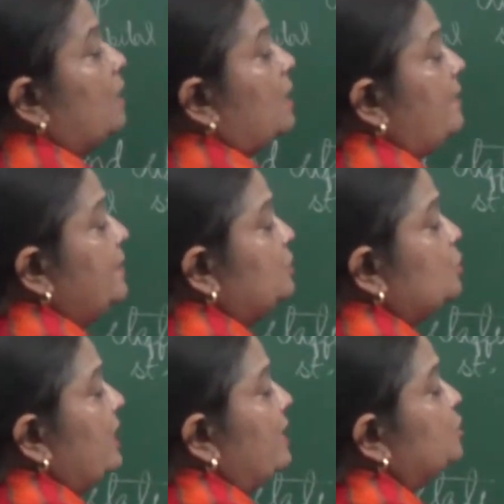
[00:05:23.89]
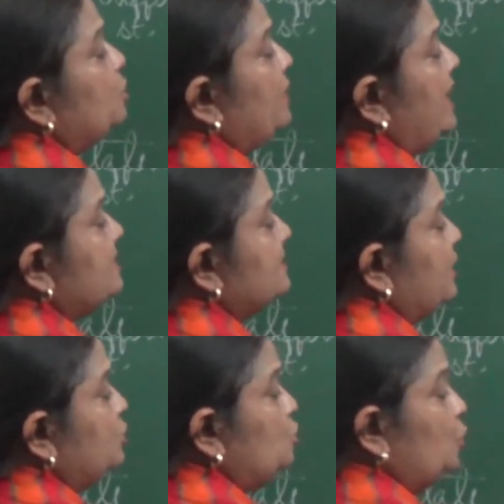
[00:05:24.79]
Coming to 2s
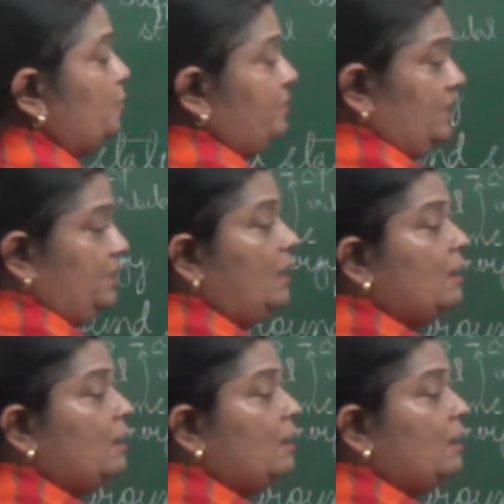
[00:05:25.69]
and 2p,